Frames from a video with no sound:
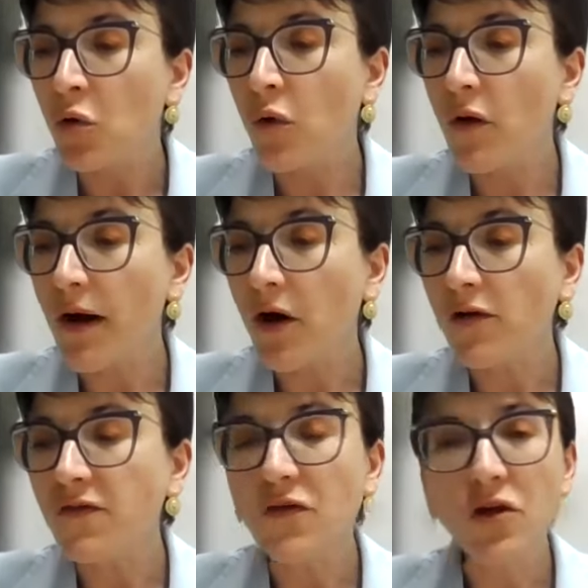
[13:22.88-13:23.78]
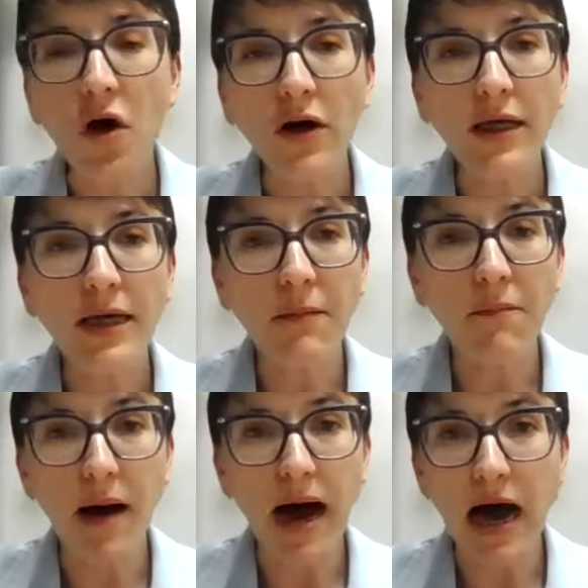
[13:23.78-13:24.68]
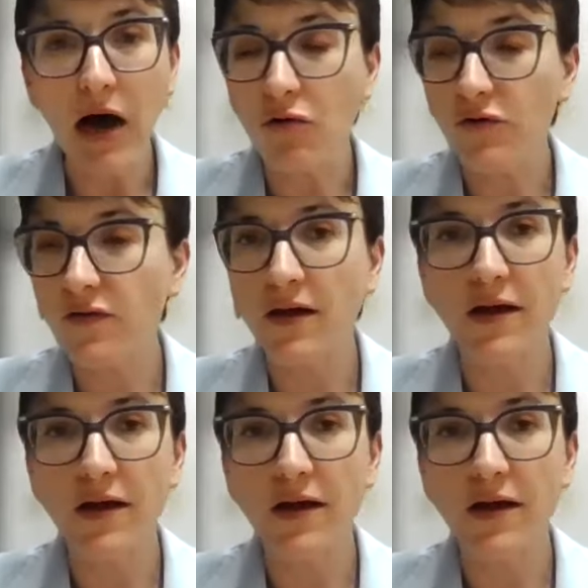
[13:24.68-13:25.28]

We were also talking about